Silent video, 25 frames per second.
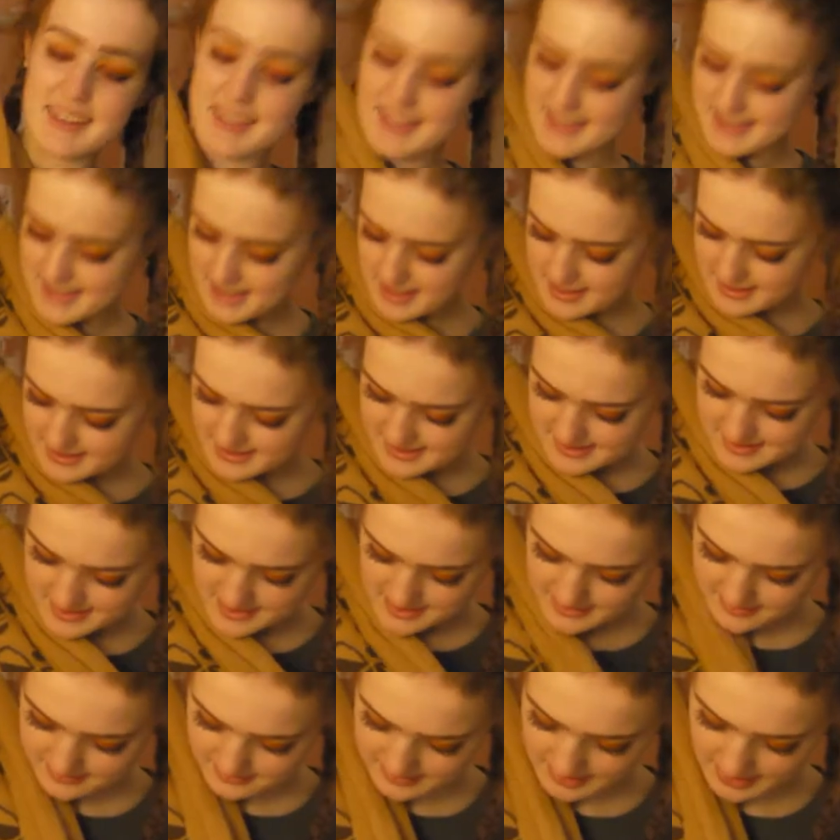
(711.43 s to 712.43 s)
It's like this
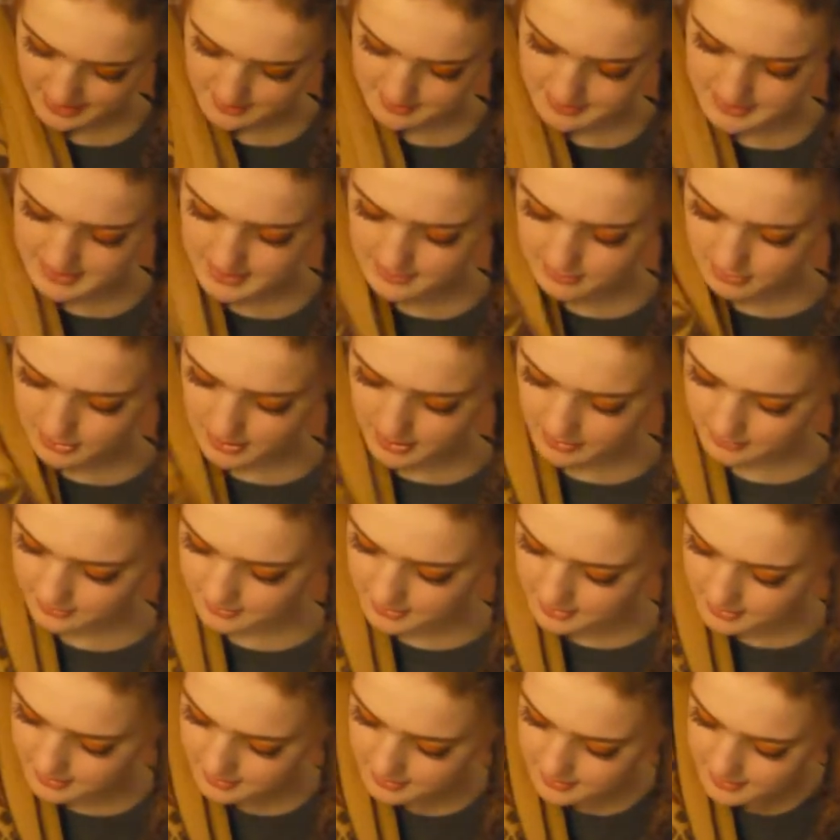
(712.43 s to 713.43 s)
kind of camely brown
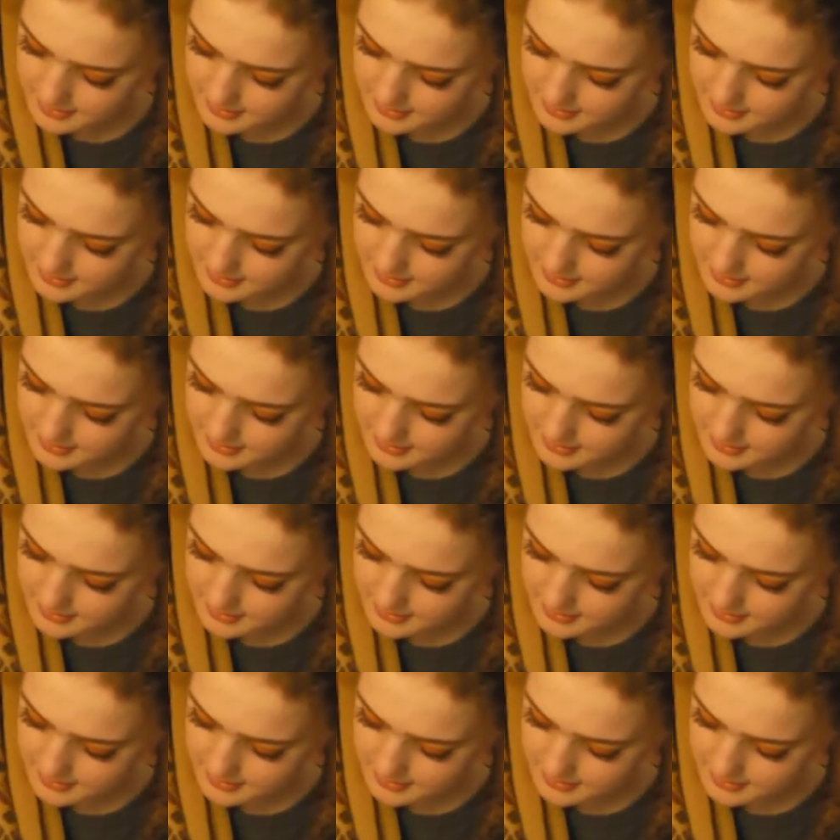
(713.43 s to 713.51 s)
color,